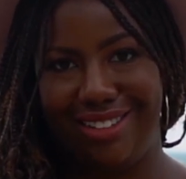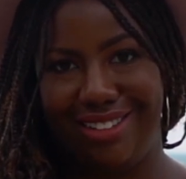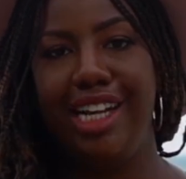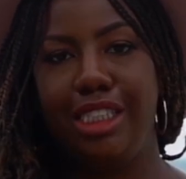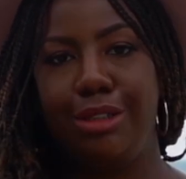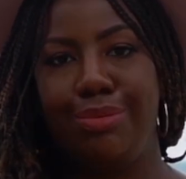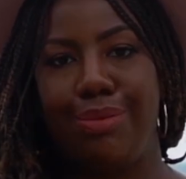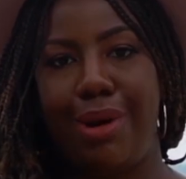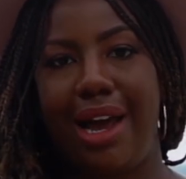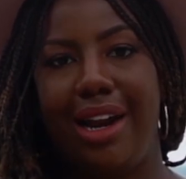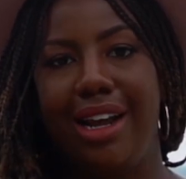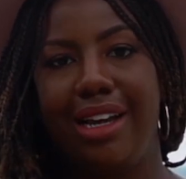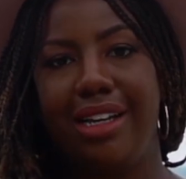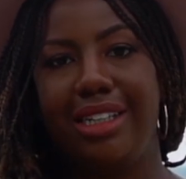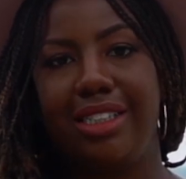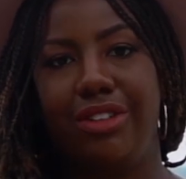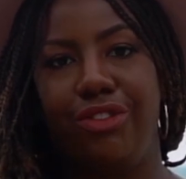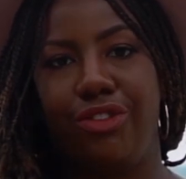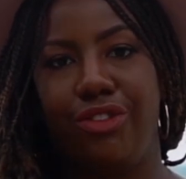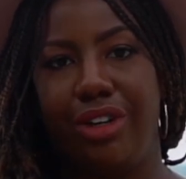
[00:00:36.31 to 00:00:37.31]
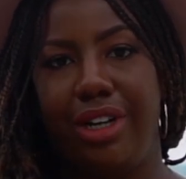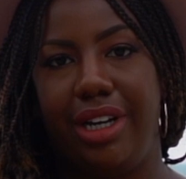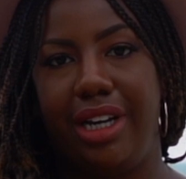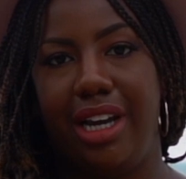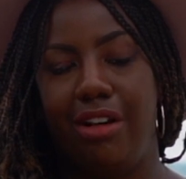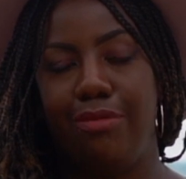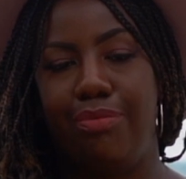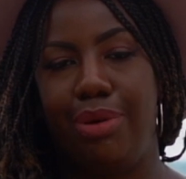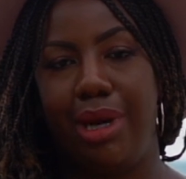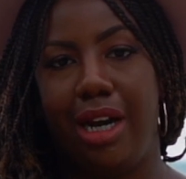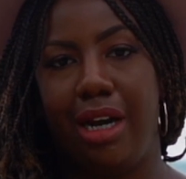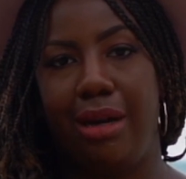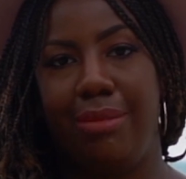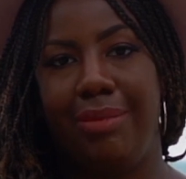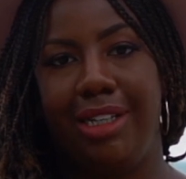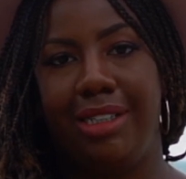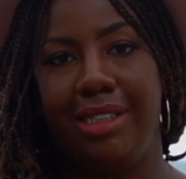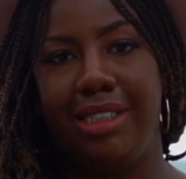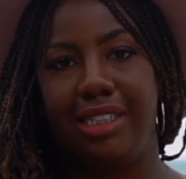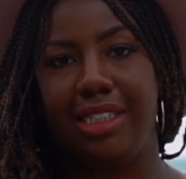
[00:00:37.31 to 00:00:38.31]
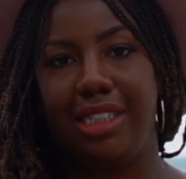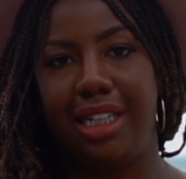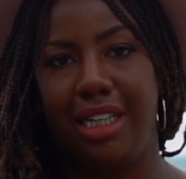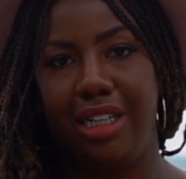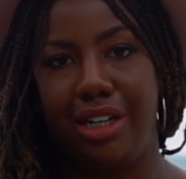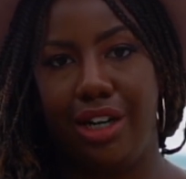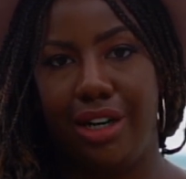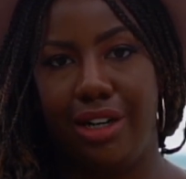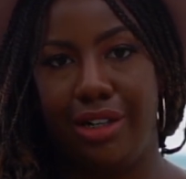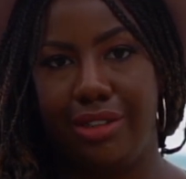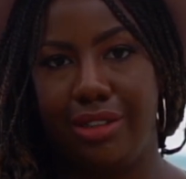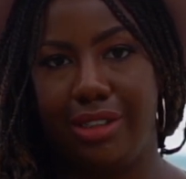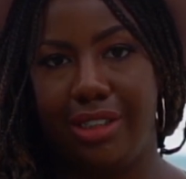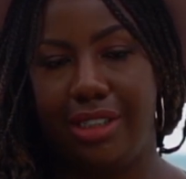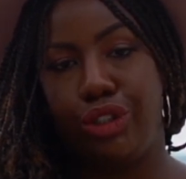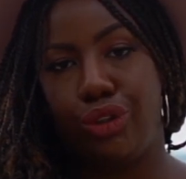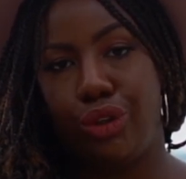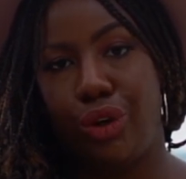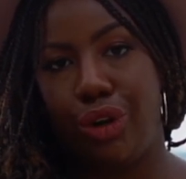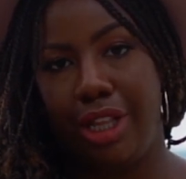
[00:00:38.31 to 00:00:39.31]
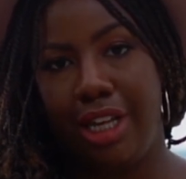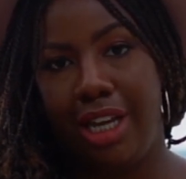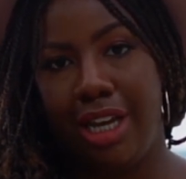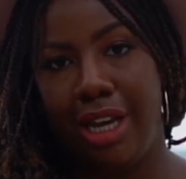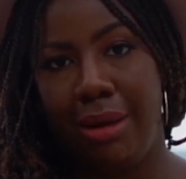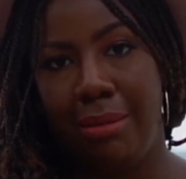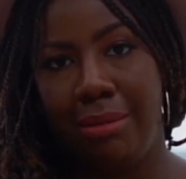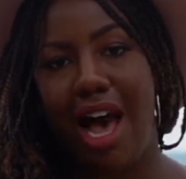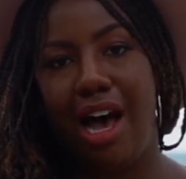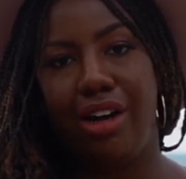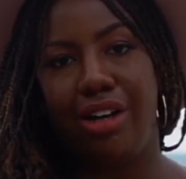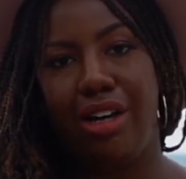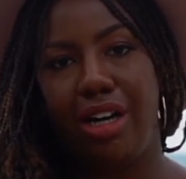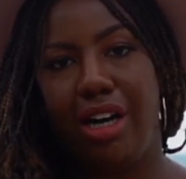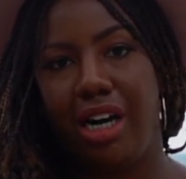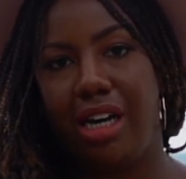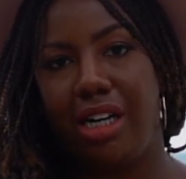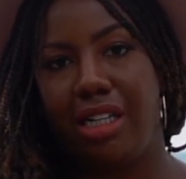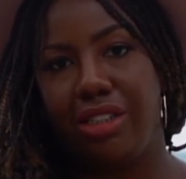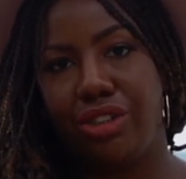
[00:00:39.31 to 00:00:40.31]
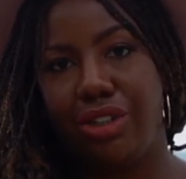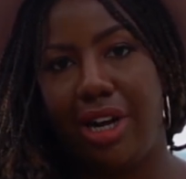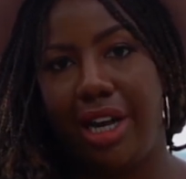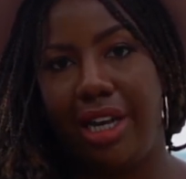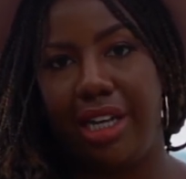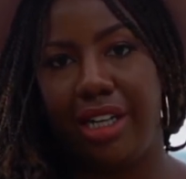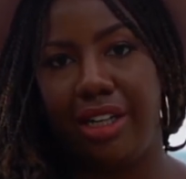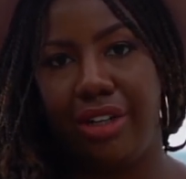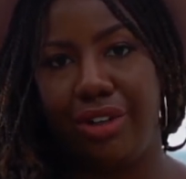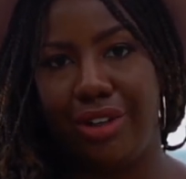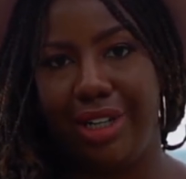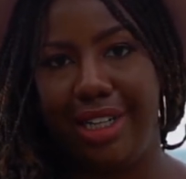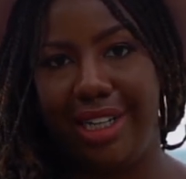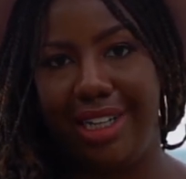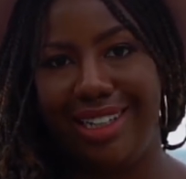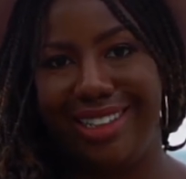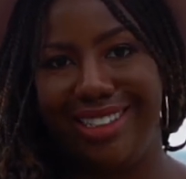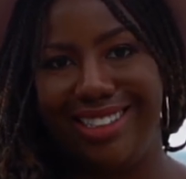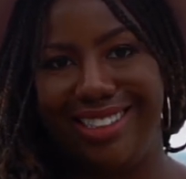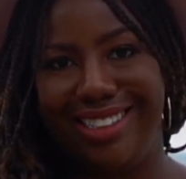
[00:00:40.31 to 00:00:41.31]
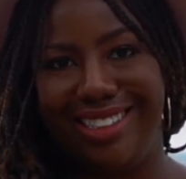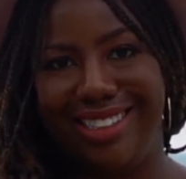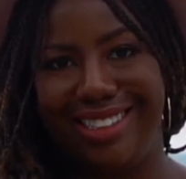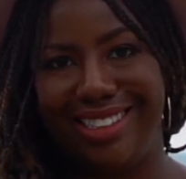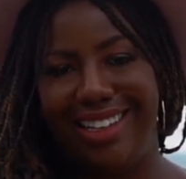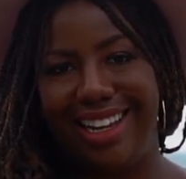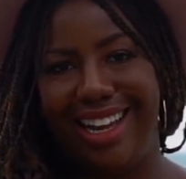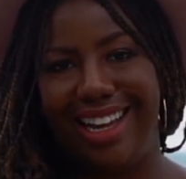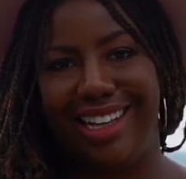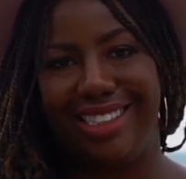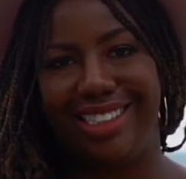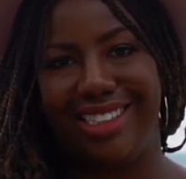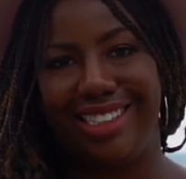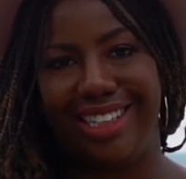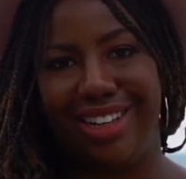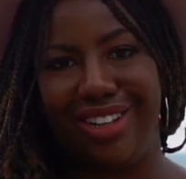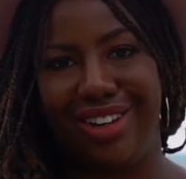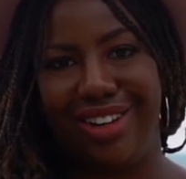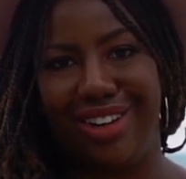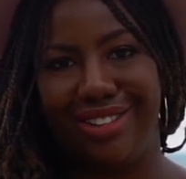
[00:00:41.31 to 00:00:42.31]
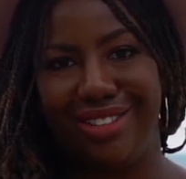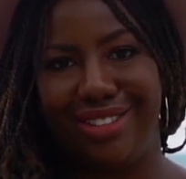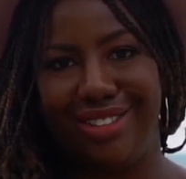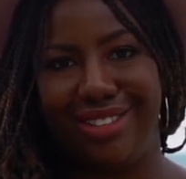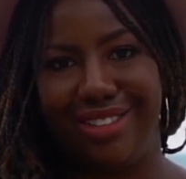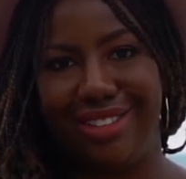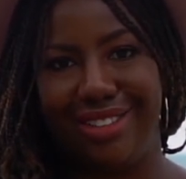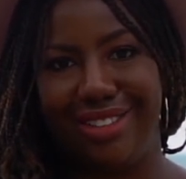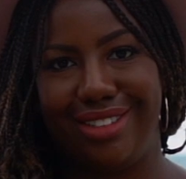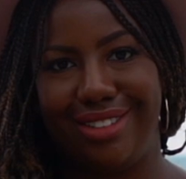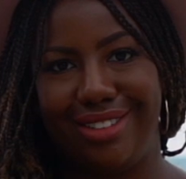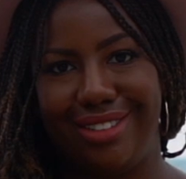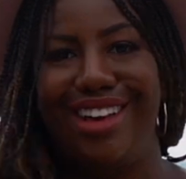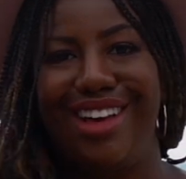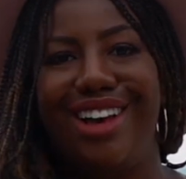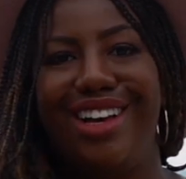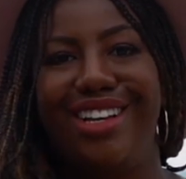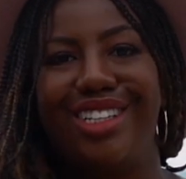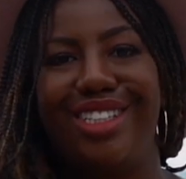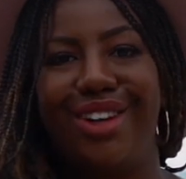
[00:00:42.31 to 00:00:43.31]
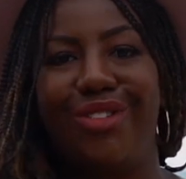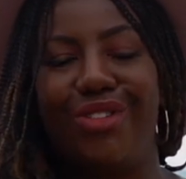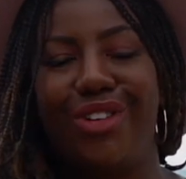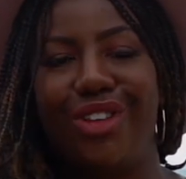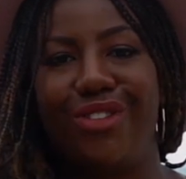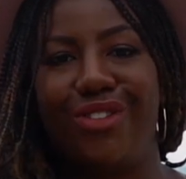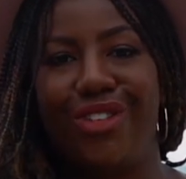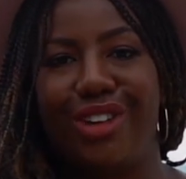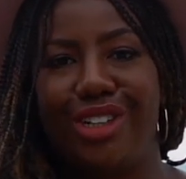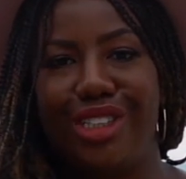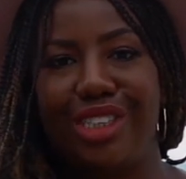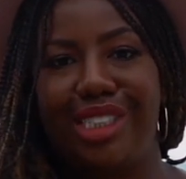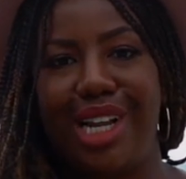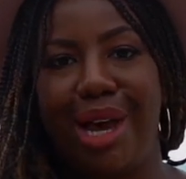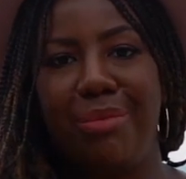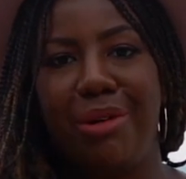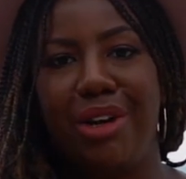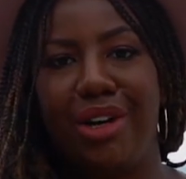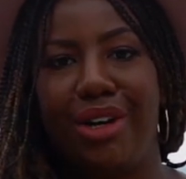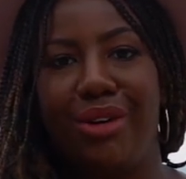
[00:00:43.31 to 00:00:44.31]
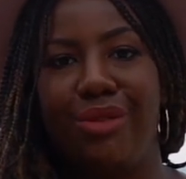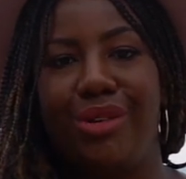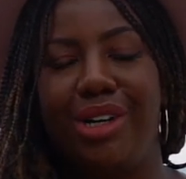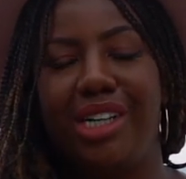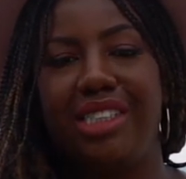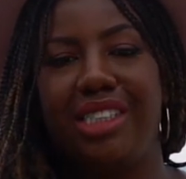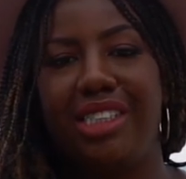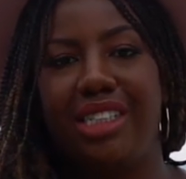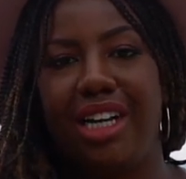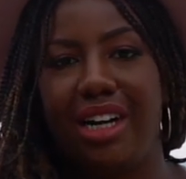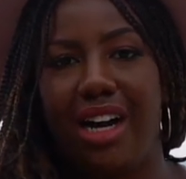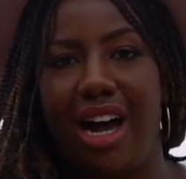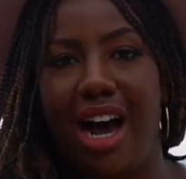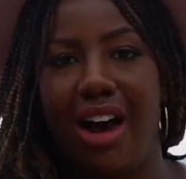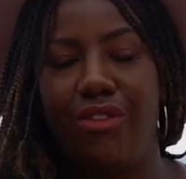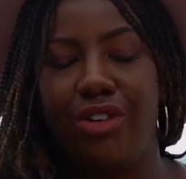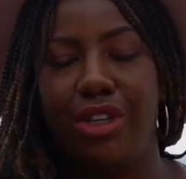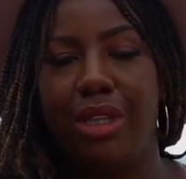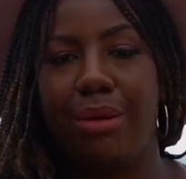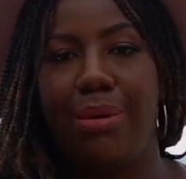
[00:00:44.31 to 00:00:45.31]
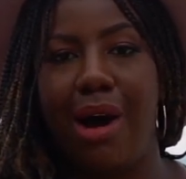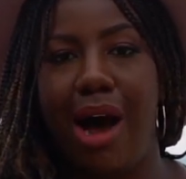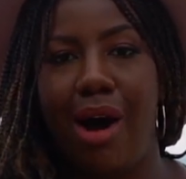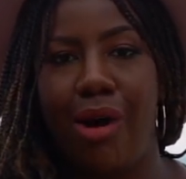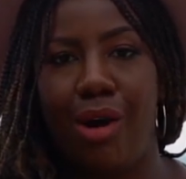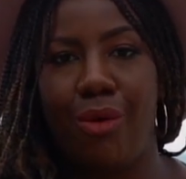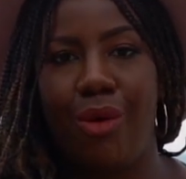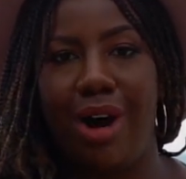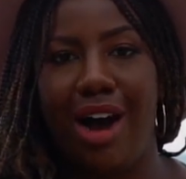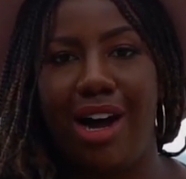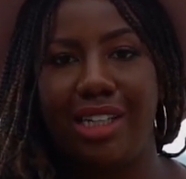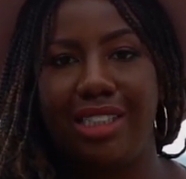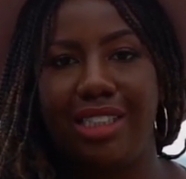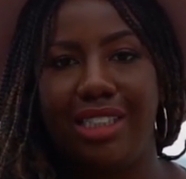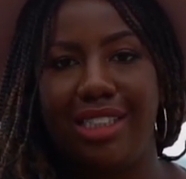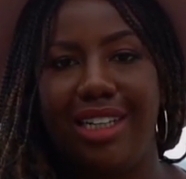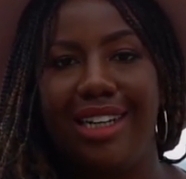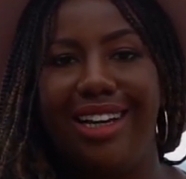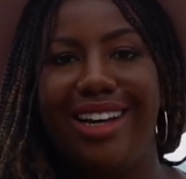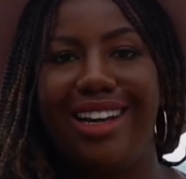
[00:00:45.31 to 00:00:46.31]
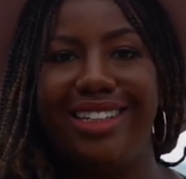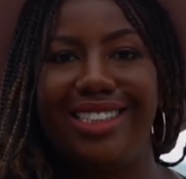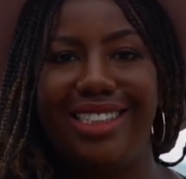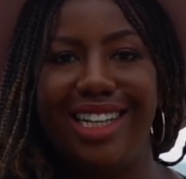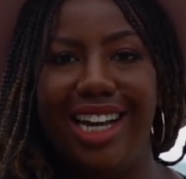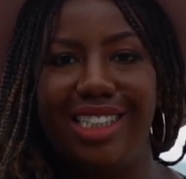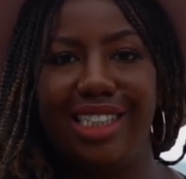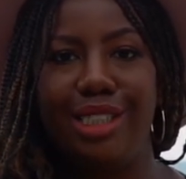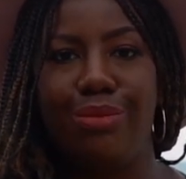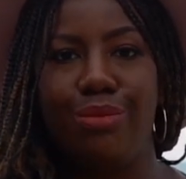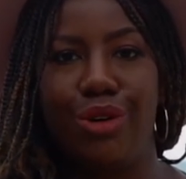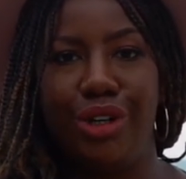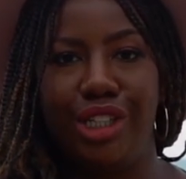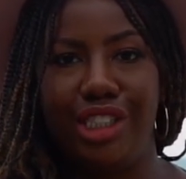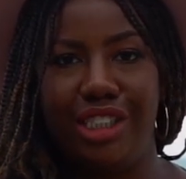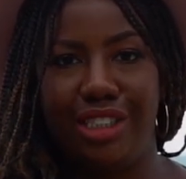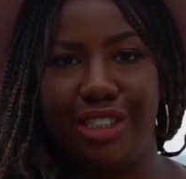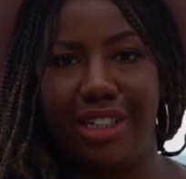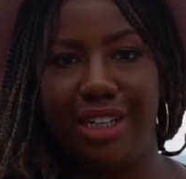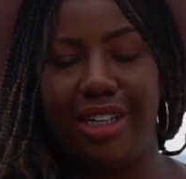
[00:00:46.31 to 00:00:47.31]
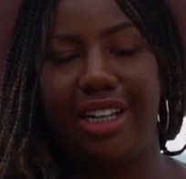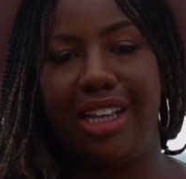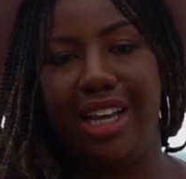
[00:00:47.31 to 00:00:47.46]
Each product is free of parabens, silicones, petroleum, alcohol, drying ingredients, and silicones. So for the first step, you're going to want to start off with the Power Wash Intense Moisture